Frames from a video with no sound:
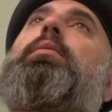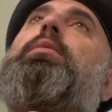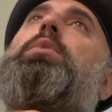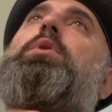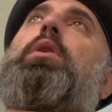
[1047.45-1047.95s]

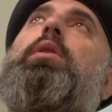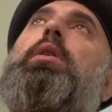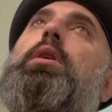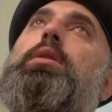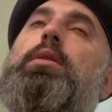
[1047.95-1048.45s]
so
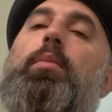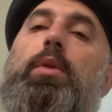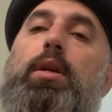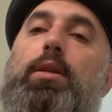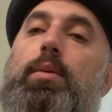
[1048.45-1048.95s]
there is
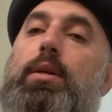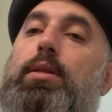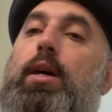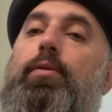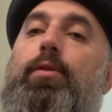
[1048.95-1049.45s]
something to be
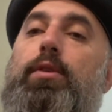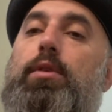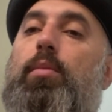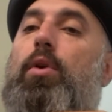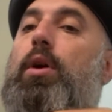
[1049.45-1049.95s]
said for
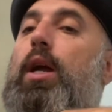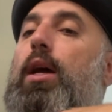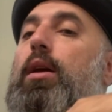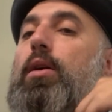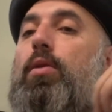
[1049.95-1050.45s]
some
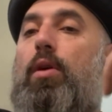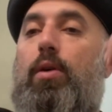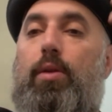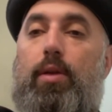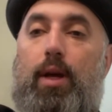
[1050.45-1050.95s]
organic
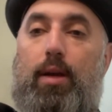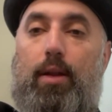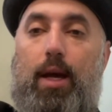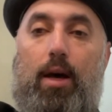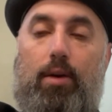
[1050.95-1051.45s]
growth and
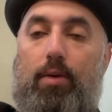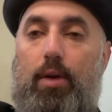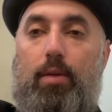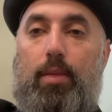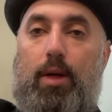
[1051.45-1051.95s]
the
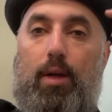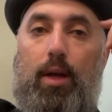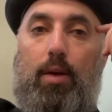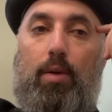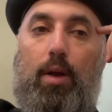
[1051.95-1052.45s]
algorithm
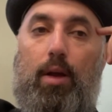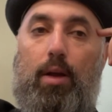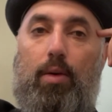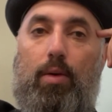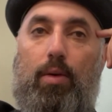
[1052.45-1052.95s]
and
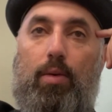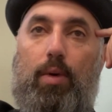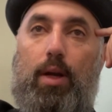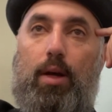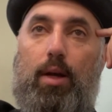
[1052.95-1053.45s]

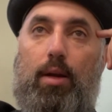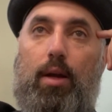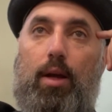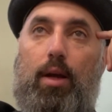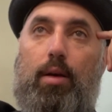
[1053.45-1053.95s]
whatnot.
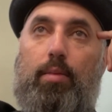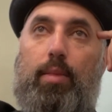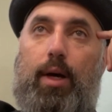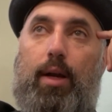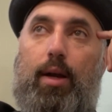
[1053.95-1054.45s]

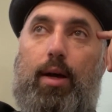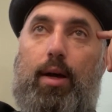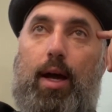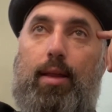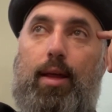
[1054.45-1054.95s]
But
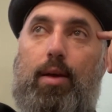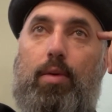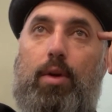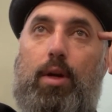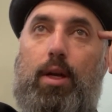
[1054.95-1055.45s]
I think
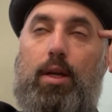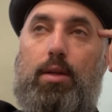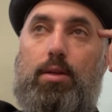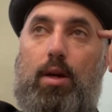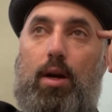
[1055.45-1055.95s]
when you're getting
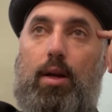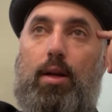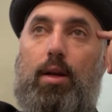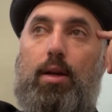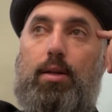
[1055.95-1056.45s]

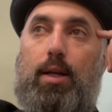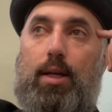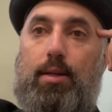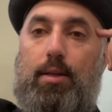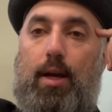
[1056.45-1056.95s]
started, it
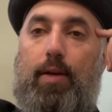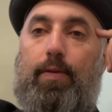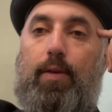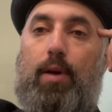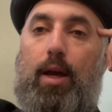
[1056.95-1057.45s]
takes
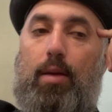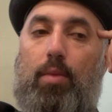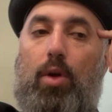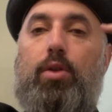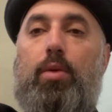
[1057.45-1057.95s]
effort and
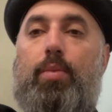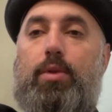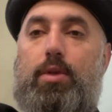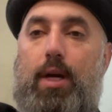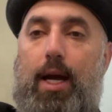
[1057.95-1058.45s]
multiple
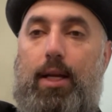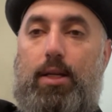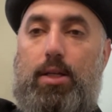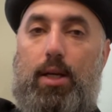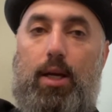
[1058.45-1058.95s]

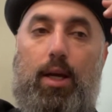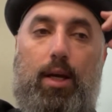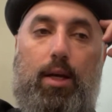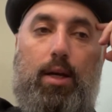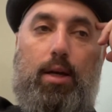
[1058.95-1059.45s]
strategy,
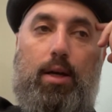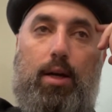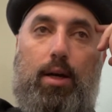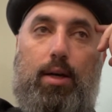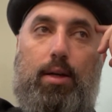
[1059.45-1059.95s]

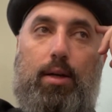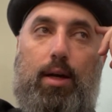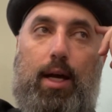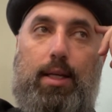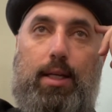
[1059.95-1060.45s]

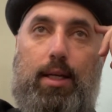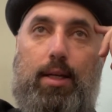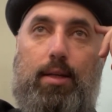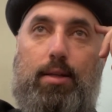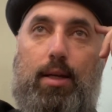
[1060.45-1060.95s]

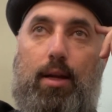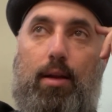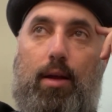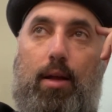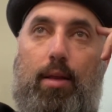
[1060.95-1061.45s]
ideas
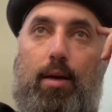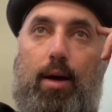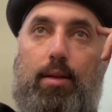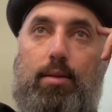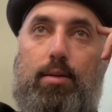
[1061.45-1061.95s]
and
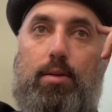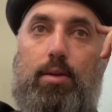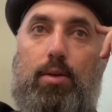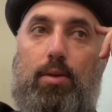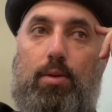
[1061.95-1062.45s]
thoughts
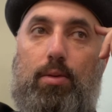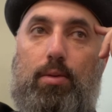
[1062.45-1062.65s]
to